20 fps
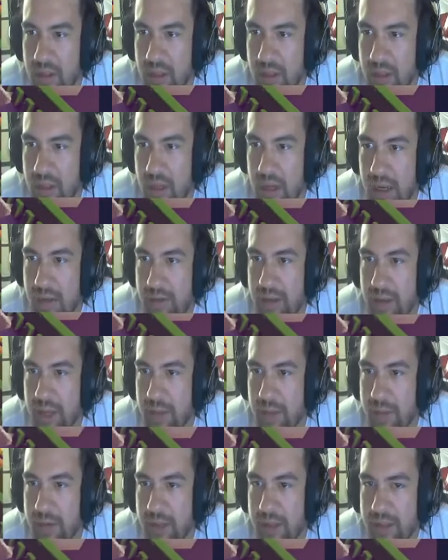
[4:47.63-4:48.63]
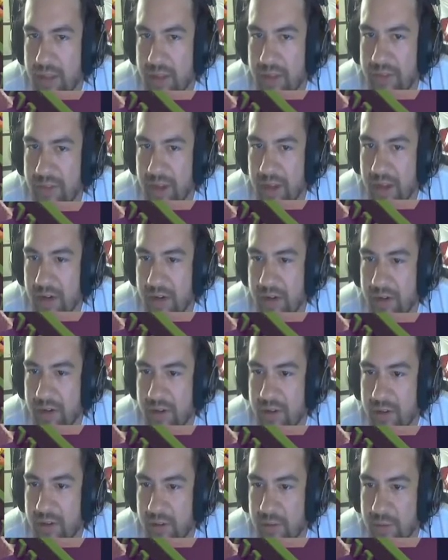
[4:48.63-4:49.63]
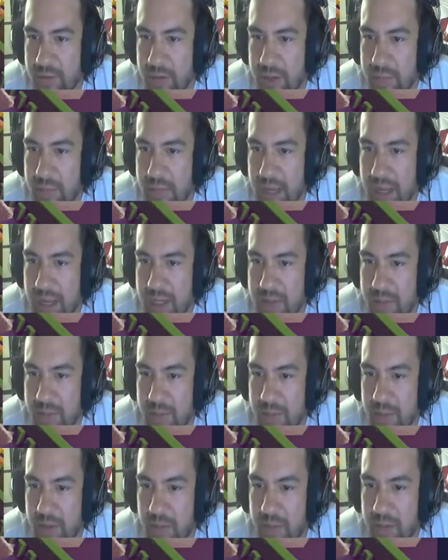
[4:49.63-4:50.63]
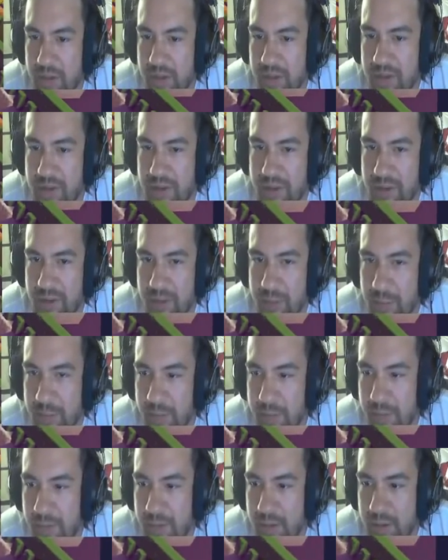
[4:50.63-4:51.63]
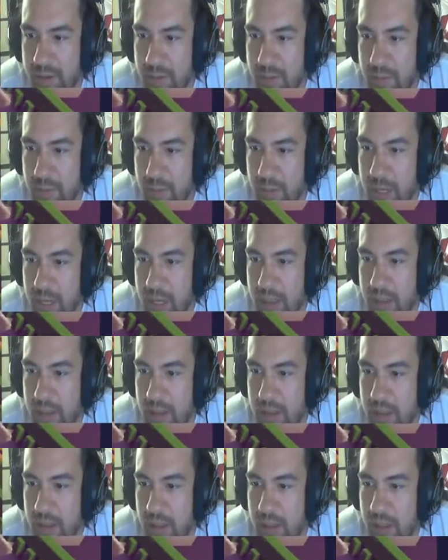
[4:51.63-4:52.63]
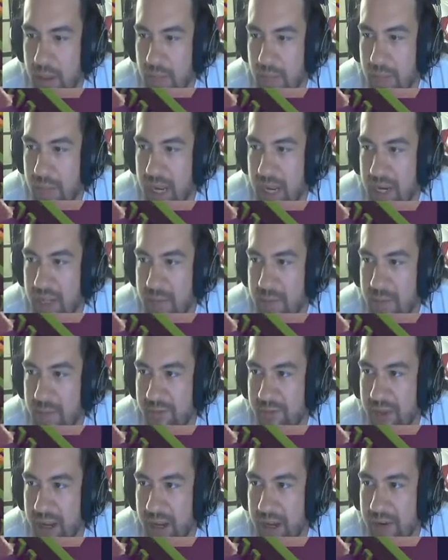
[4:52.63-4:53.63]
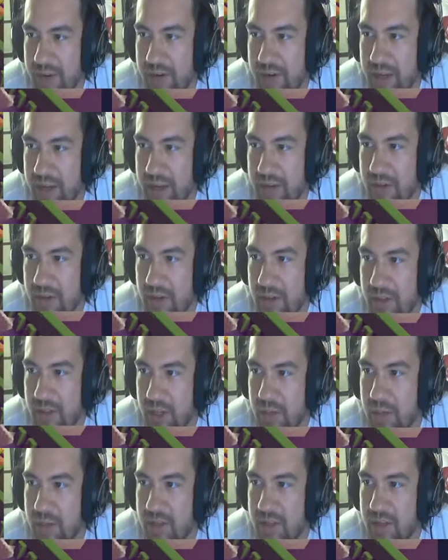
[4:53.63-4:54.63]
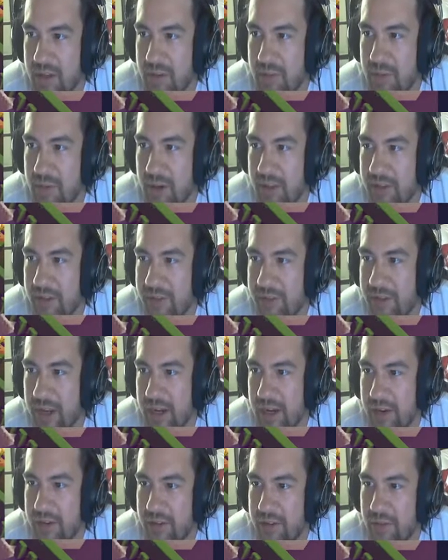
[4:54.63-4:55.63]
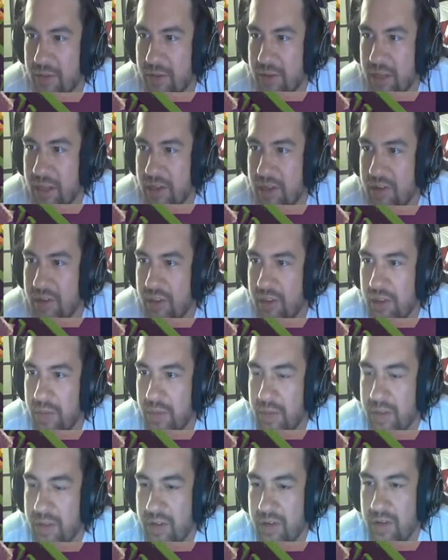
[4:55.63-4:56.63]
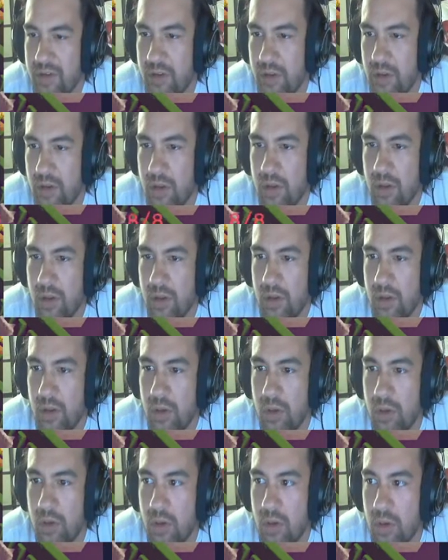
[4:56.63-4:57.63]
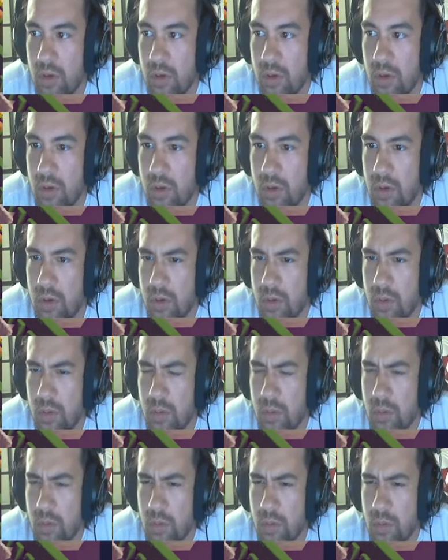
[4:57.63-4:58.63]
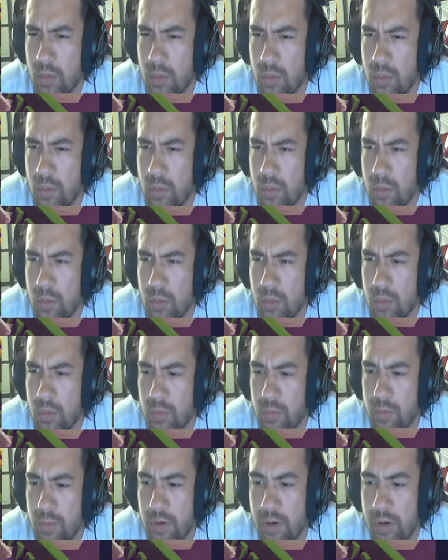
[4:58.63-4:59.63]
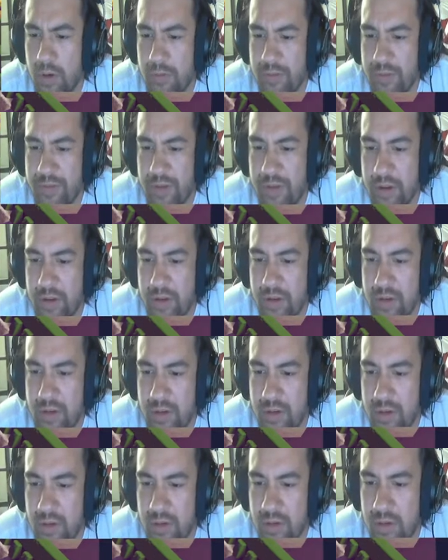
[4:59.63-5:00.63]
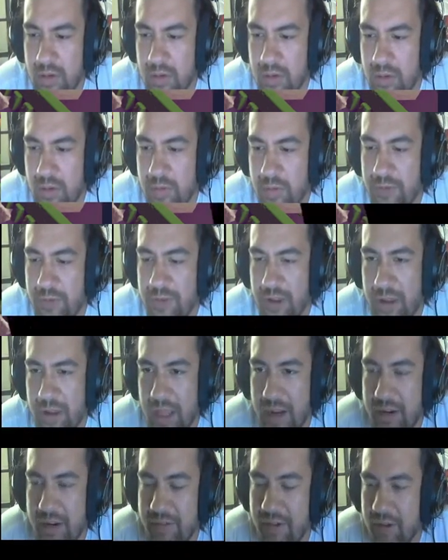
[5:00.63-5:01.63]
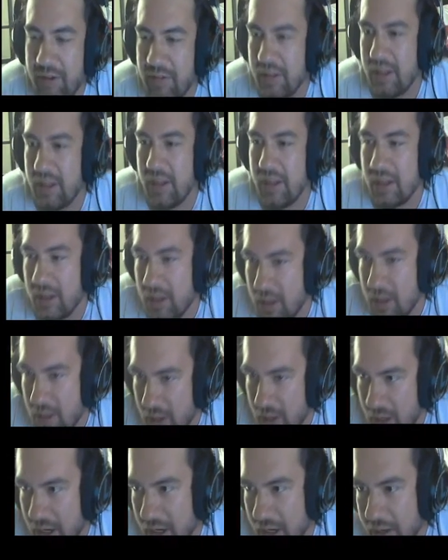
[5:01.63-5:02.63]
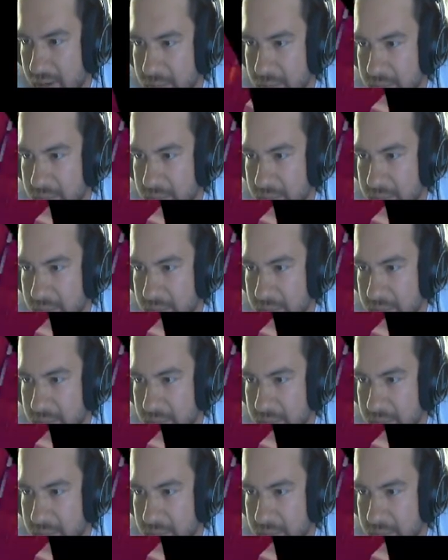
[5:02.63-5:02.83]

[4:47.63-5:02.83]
Uh, yeah, put out these fires. You maximum humans wet, maximum fires out. Even stop spreading the fire, you idiot humans. Oh, we failed? We failed. I don't even know. Alright.